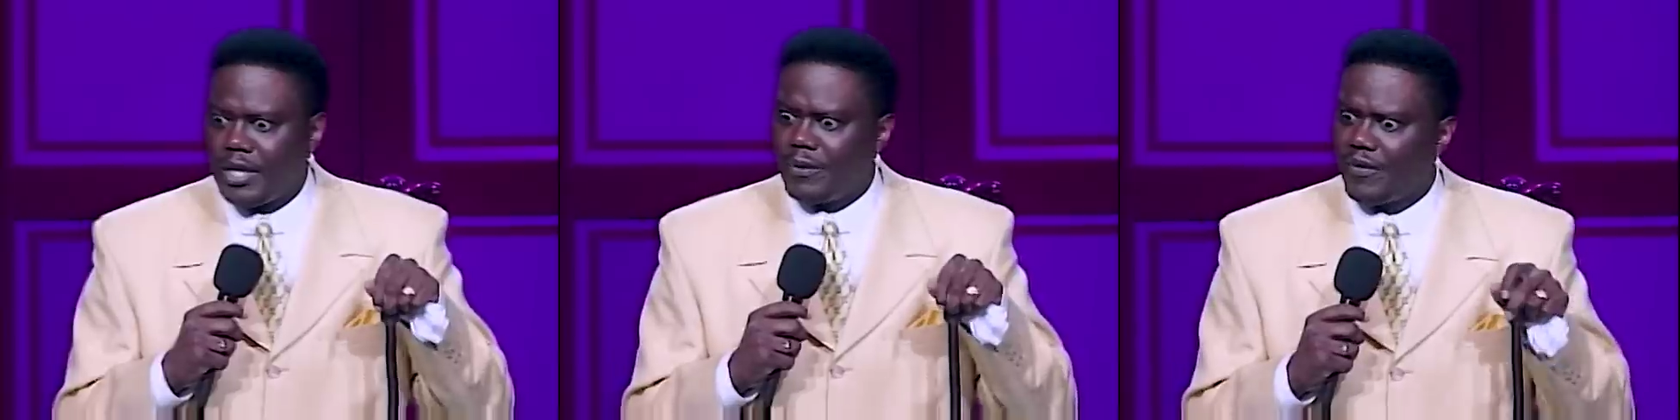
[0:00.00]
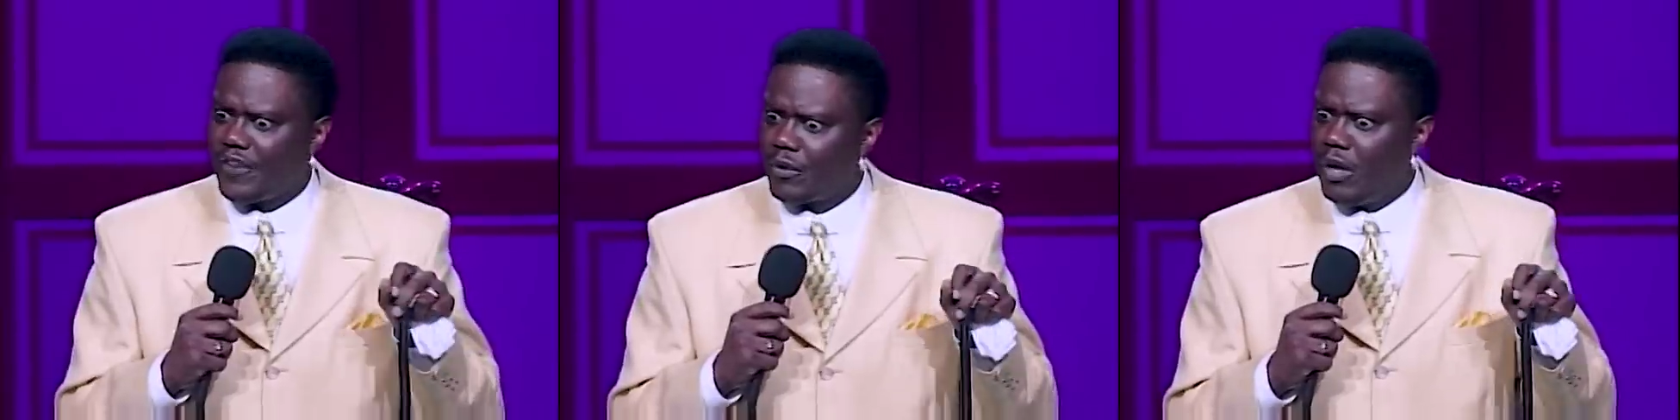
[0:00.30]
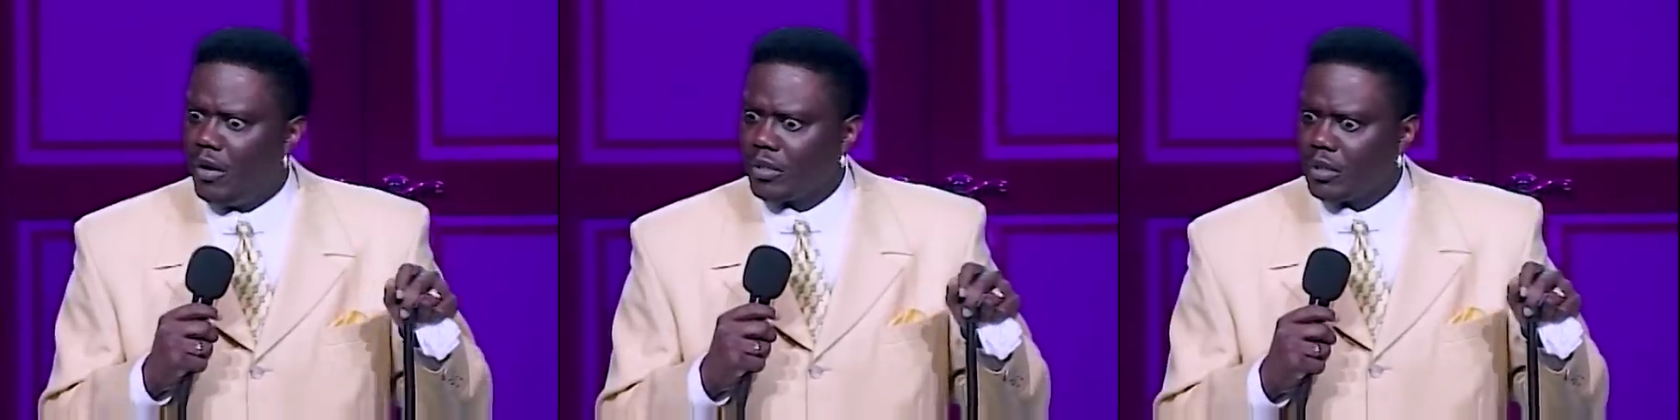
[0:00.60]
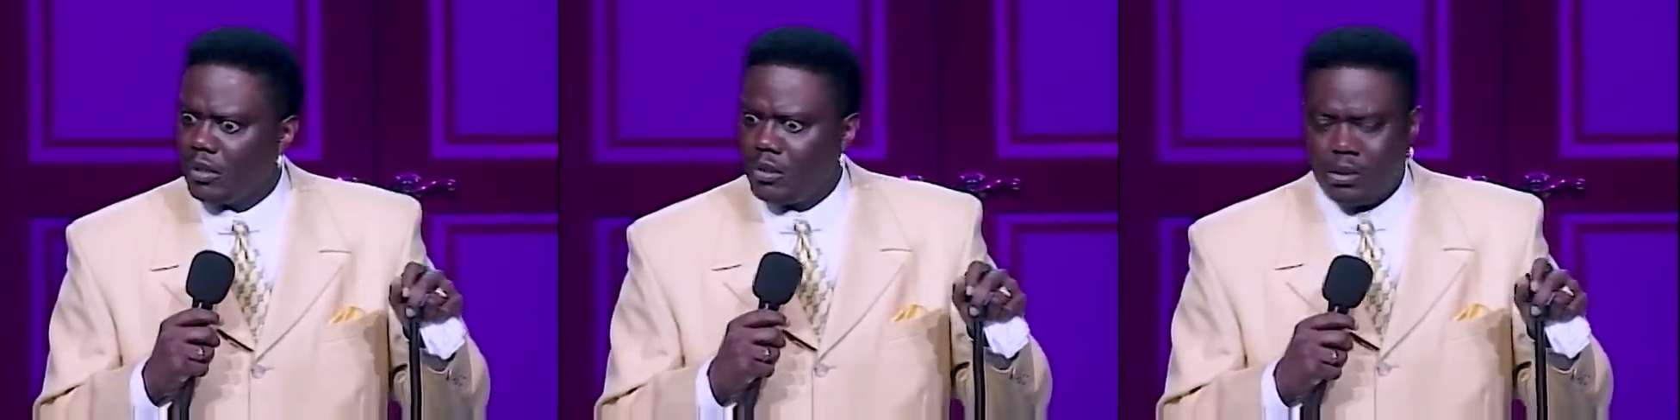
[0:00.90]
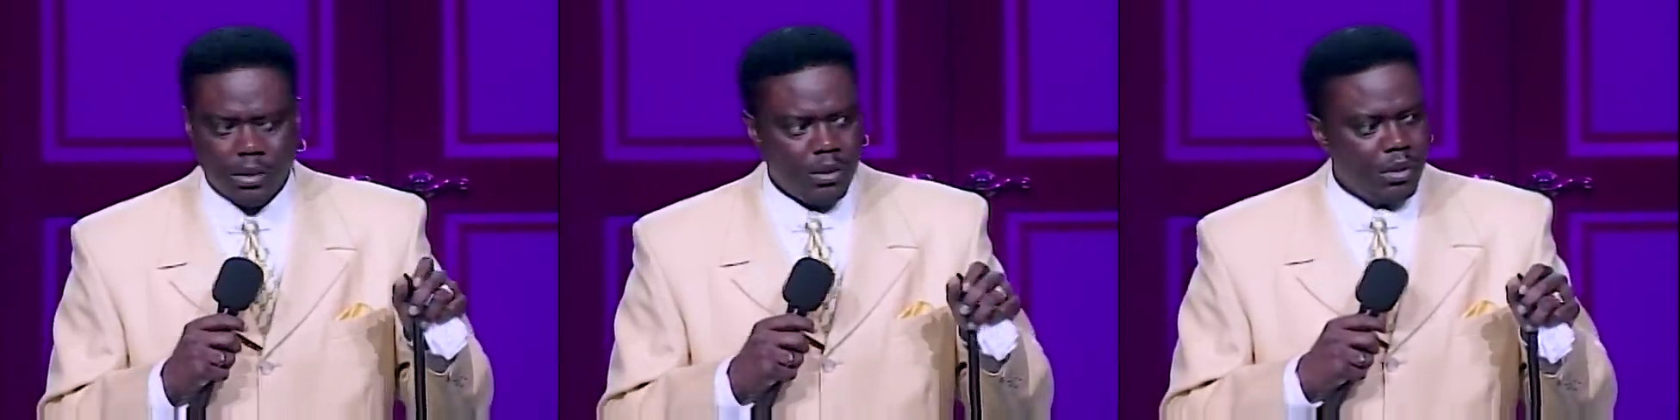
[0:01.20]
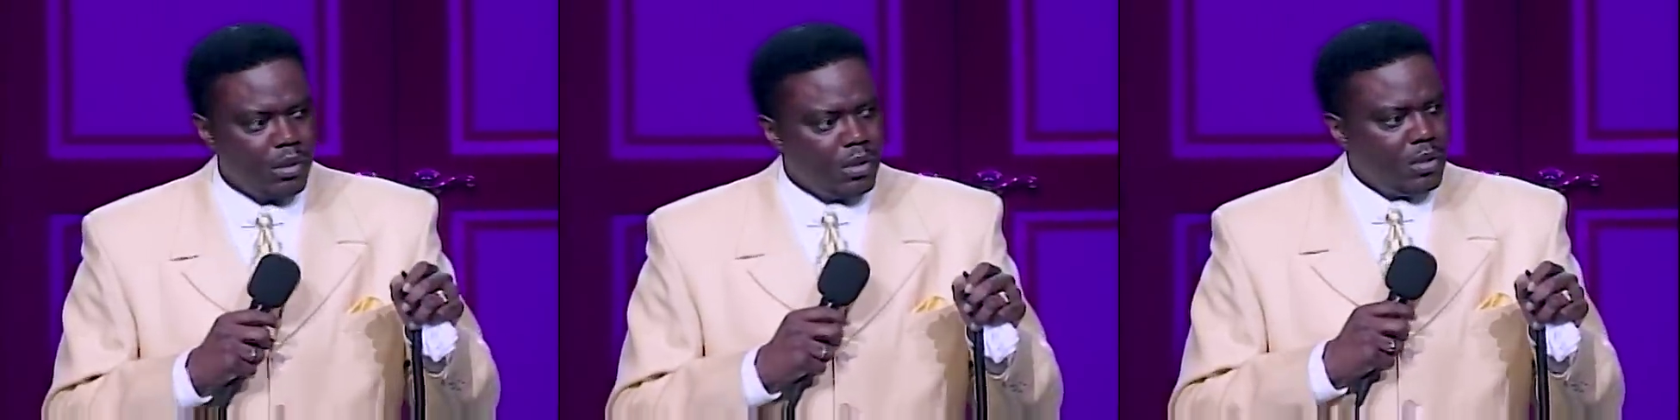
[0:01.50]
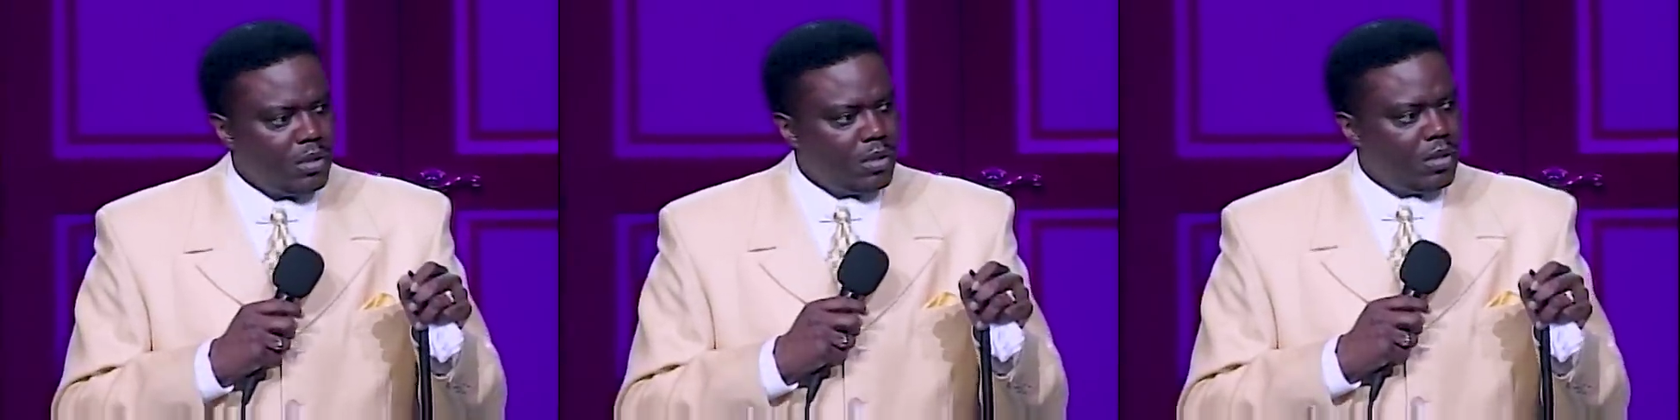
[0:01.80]
shit. What the fuck wrong?
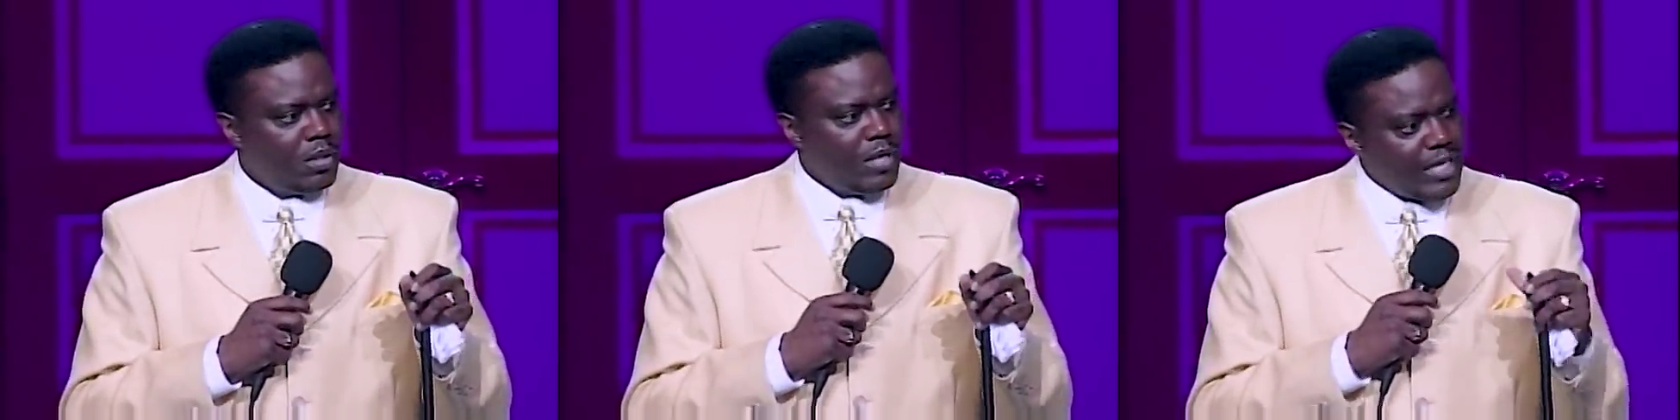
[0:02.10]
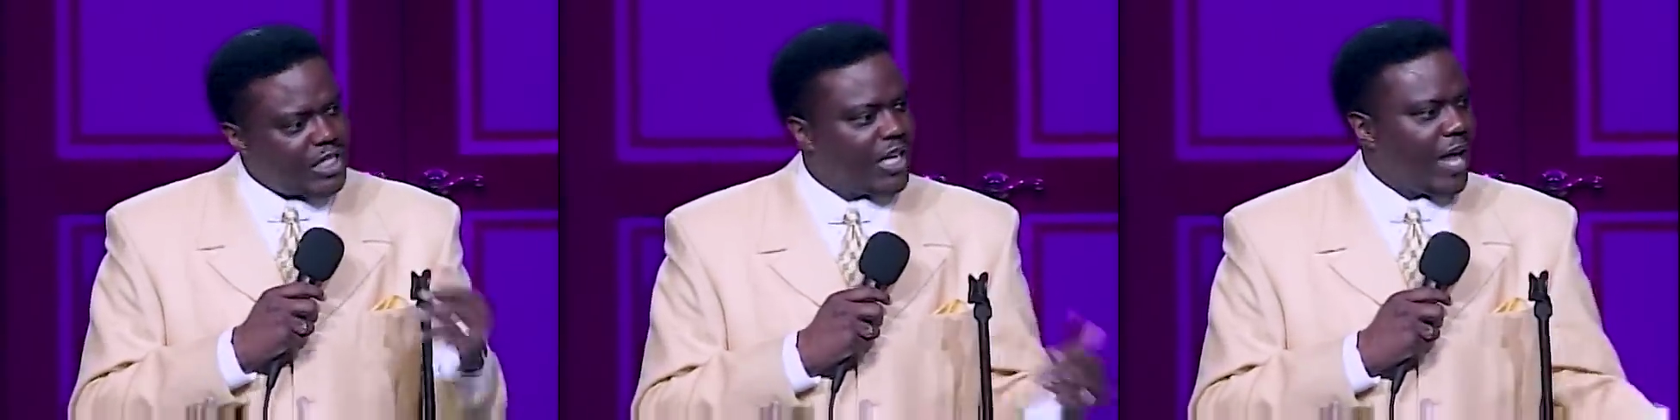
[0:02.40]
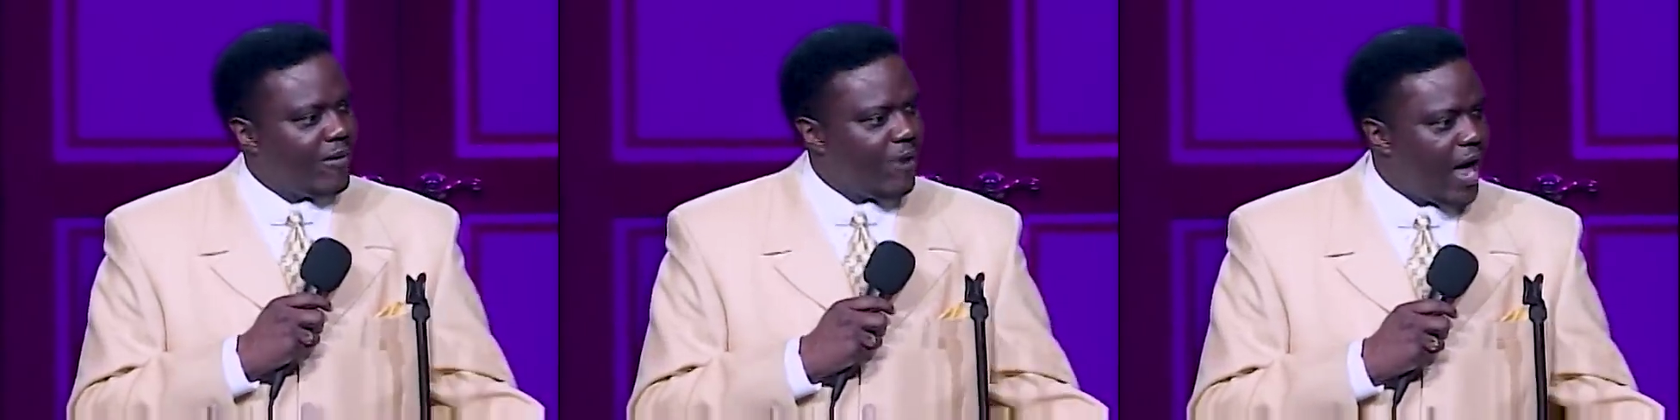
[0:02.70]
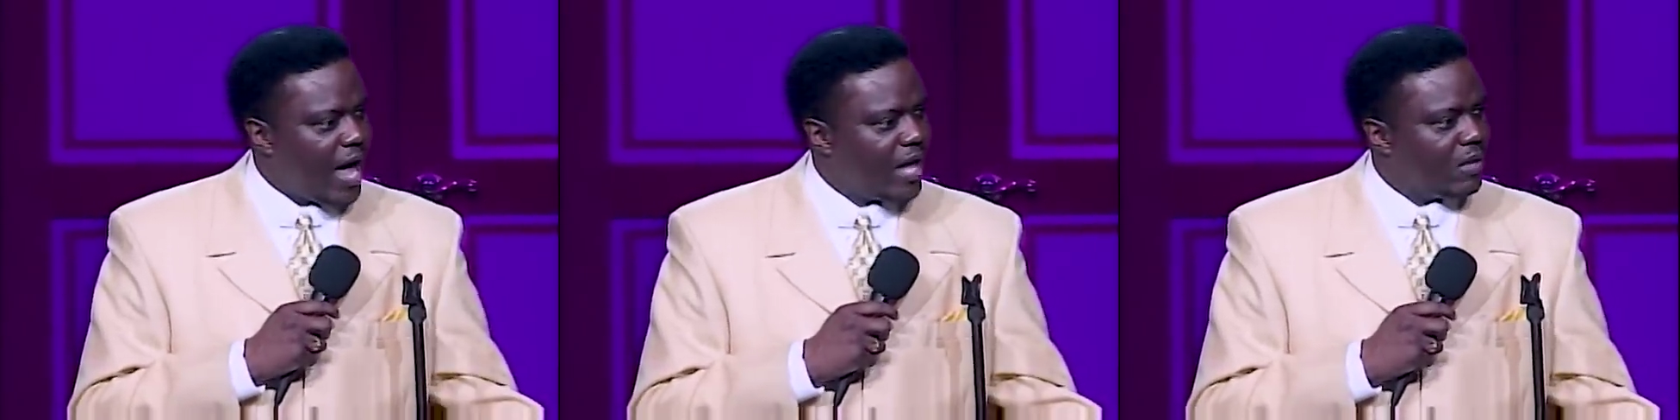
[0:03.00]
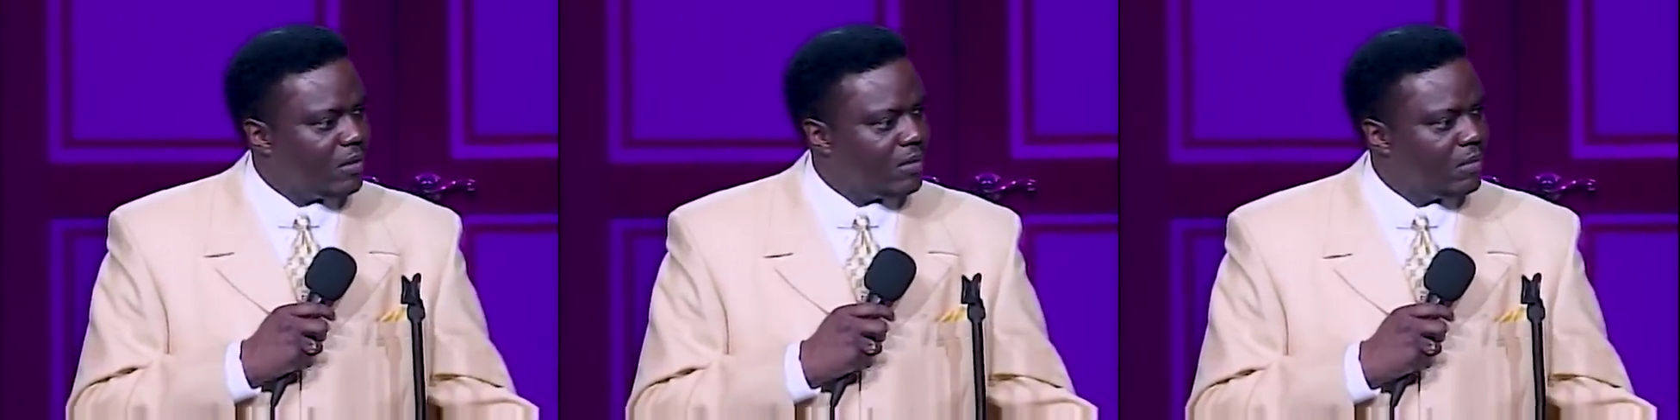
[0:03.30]
That shit ain't right.